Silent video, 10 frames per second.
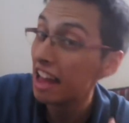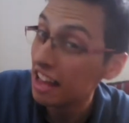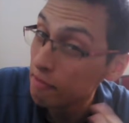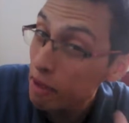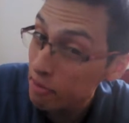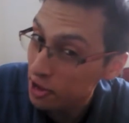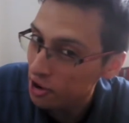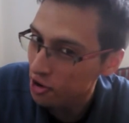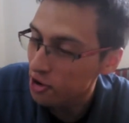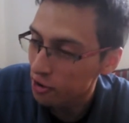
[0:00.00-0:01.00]
maybe you
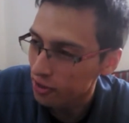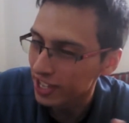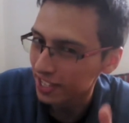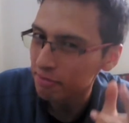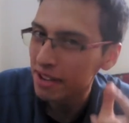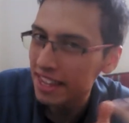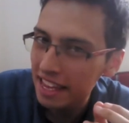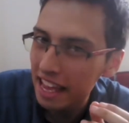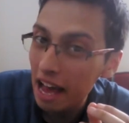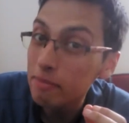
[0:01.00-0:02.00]
don't know this, but
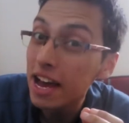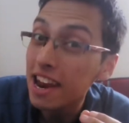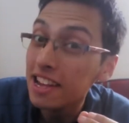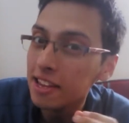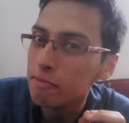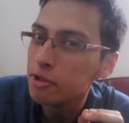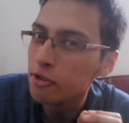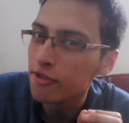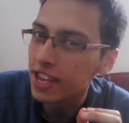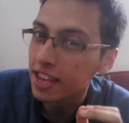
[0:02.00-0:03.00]
I'm a little bit
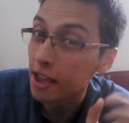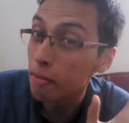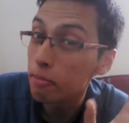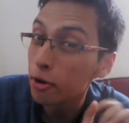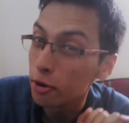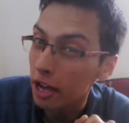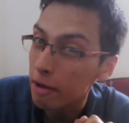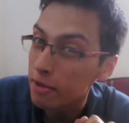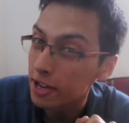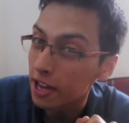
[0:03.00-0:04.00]
of a
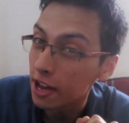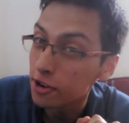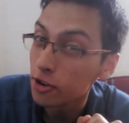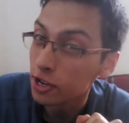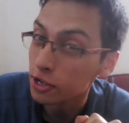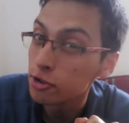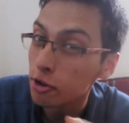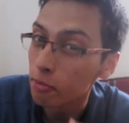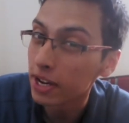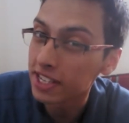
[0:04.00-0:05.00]
programming
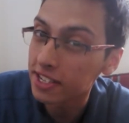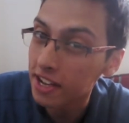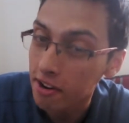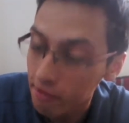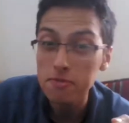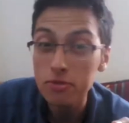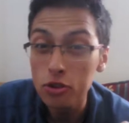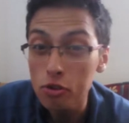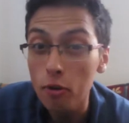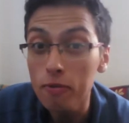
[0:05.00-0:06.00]
connoisseur myself.
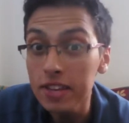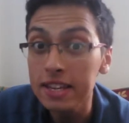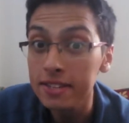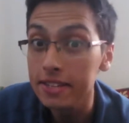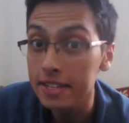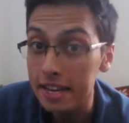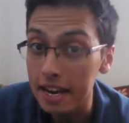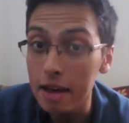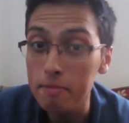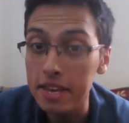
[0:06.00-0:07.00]
So VSDC,
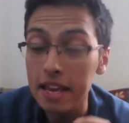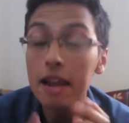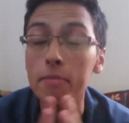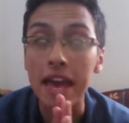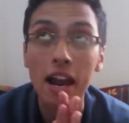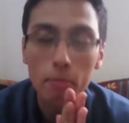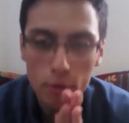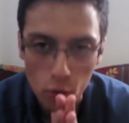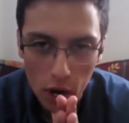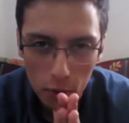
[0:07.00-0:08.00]
let me help
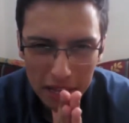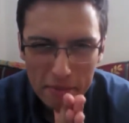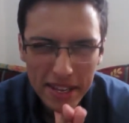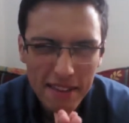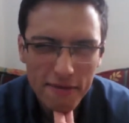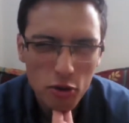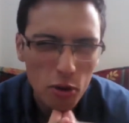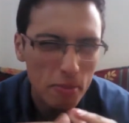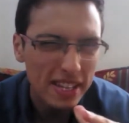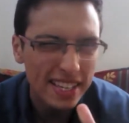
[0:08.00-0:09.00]
you out. Let me give you a
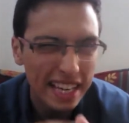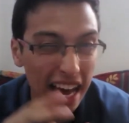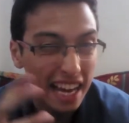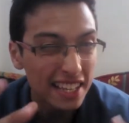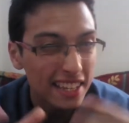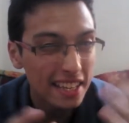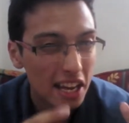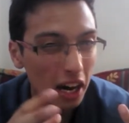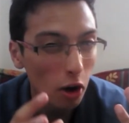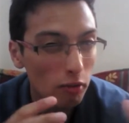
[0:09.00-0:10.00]
basic
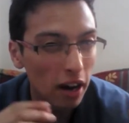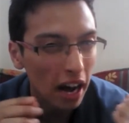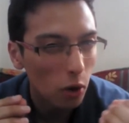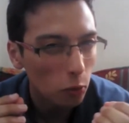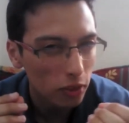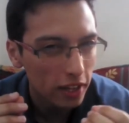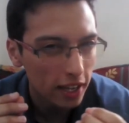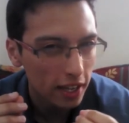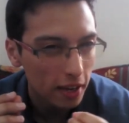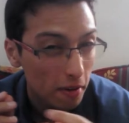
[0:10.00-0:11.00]
idea of how
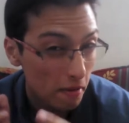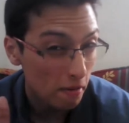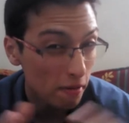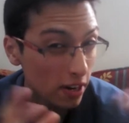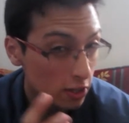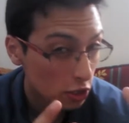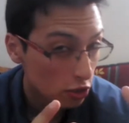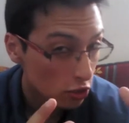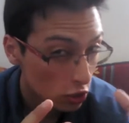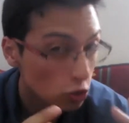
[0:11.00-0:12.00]
the
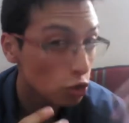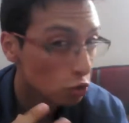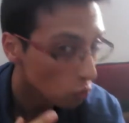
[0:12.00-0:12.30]
function should